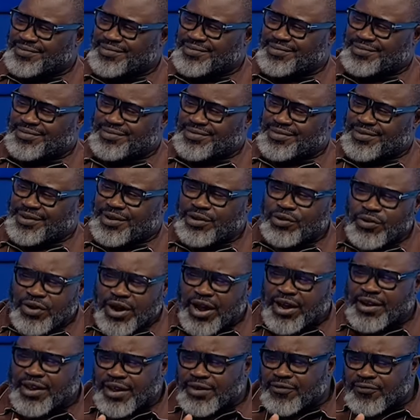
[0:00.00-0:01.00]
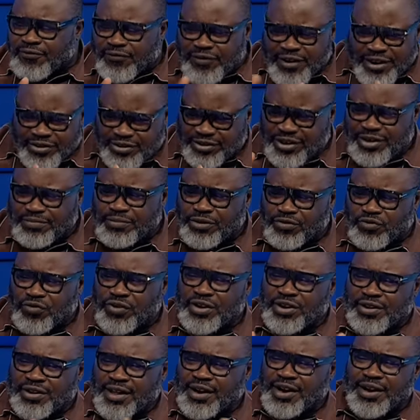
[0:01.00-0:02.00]
Look at the inflation between
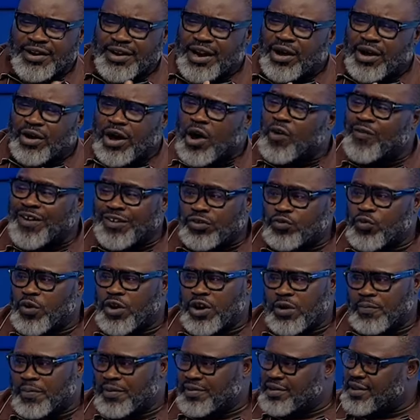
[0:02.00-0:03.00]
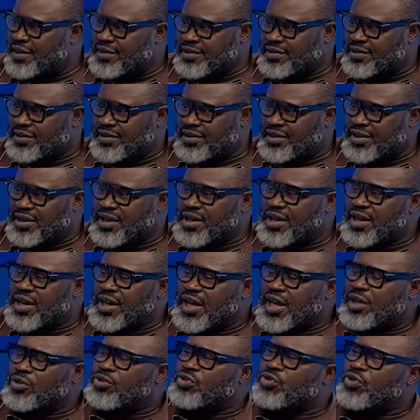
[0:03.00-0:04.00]
then and now, over 200%. That's true.
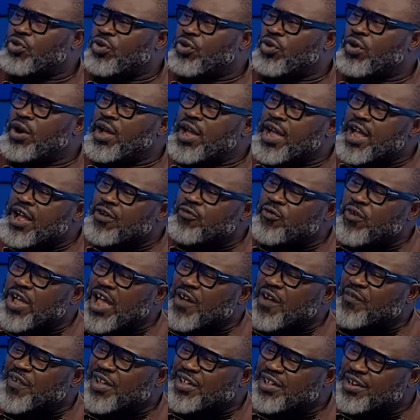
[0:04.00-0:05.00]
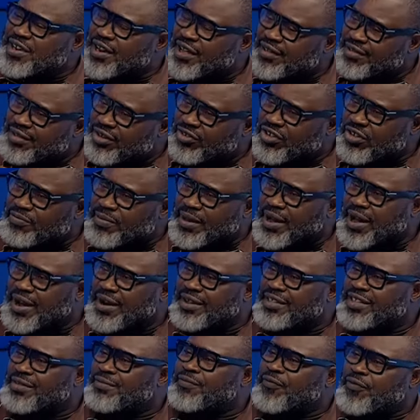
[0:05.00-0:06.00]
And so if we have an indexation
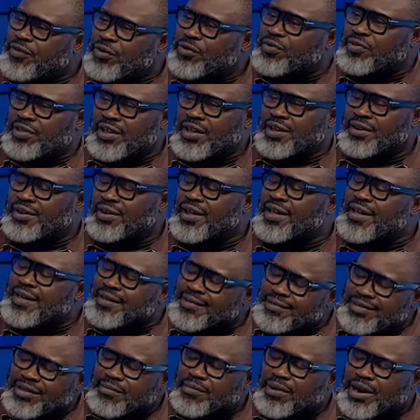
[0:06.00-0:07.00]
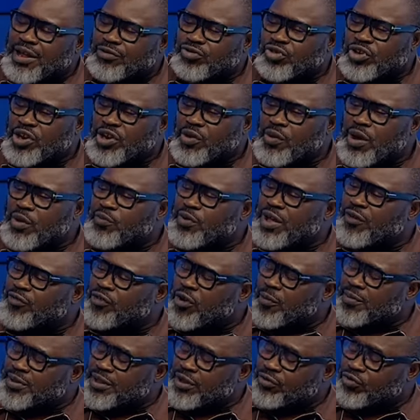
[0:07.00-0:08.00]
mechanism fused in, similar to the one we have
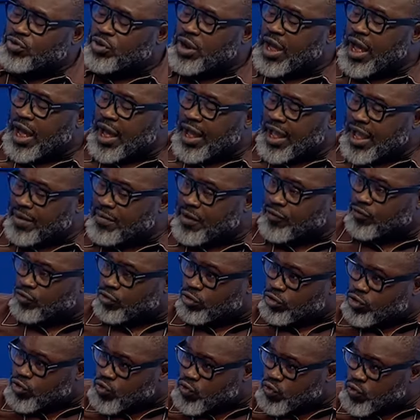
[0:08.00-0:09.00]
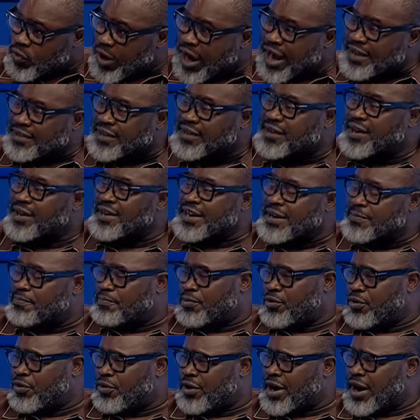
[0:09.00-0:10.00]
committed to the IMF to do under the LEAP
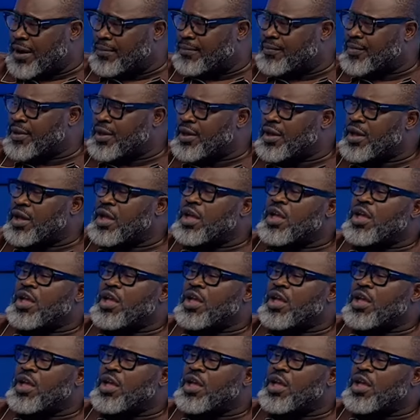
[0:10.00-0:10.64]
program, we